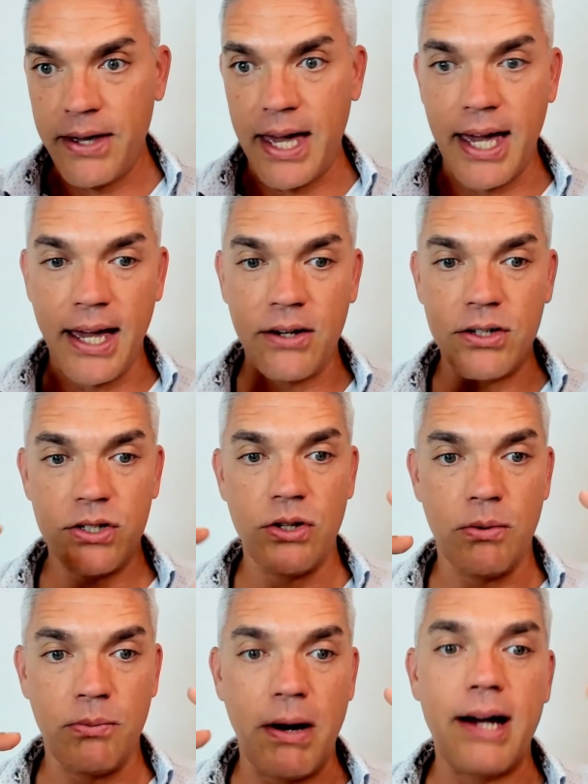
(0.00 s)
and
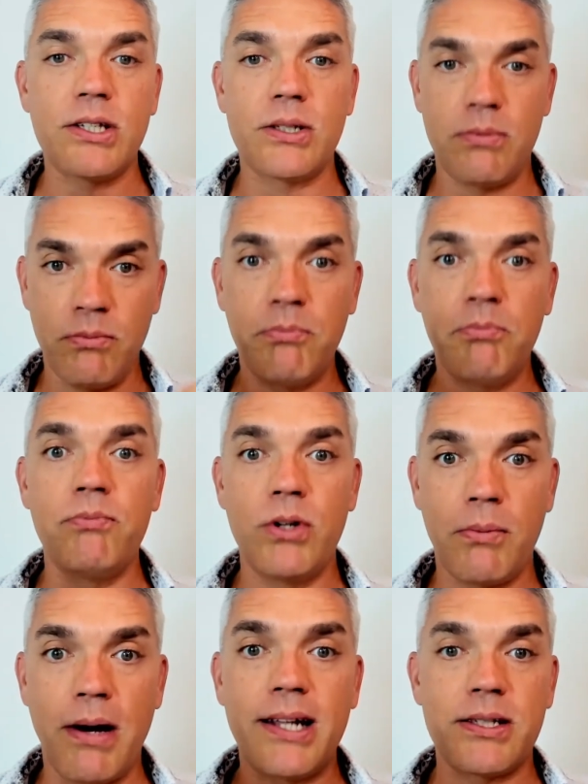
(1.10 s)
your body
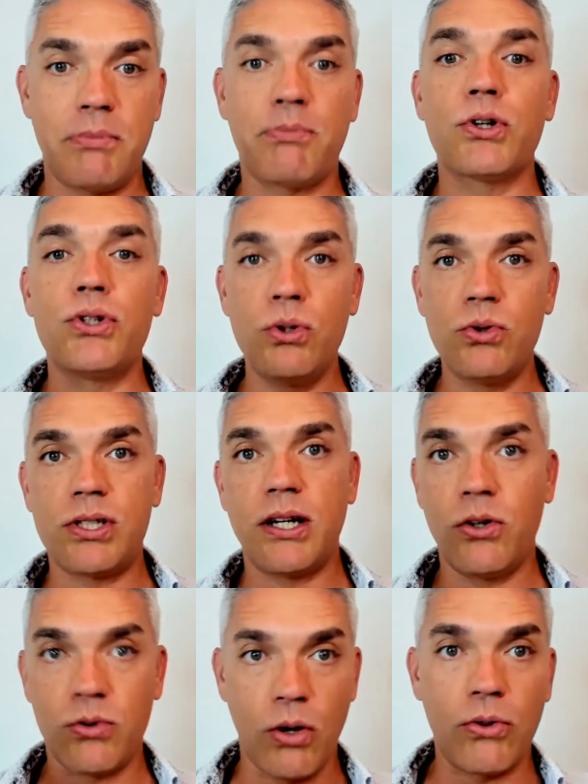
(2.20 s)
is
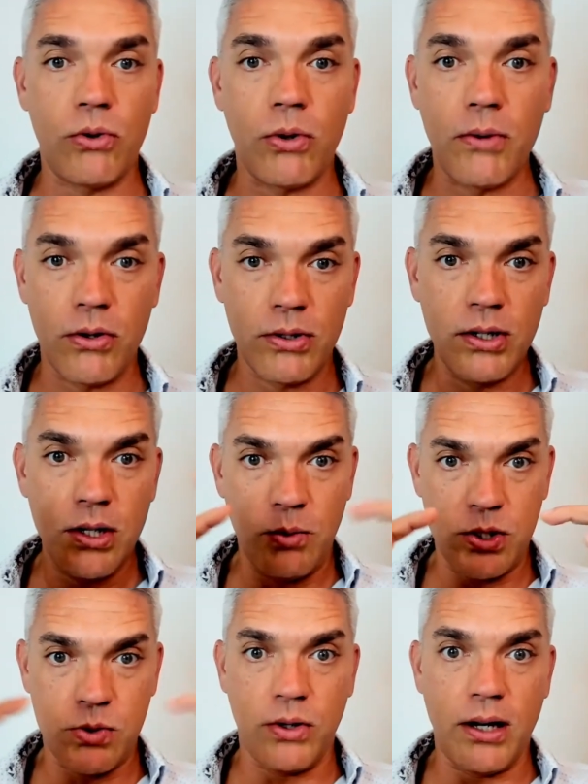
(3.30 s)
producing growth hormone,
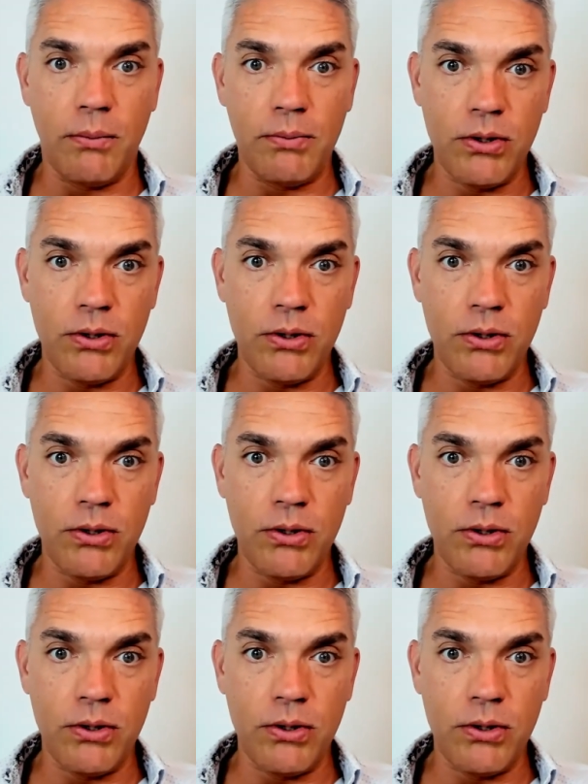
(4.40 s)
which will help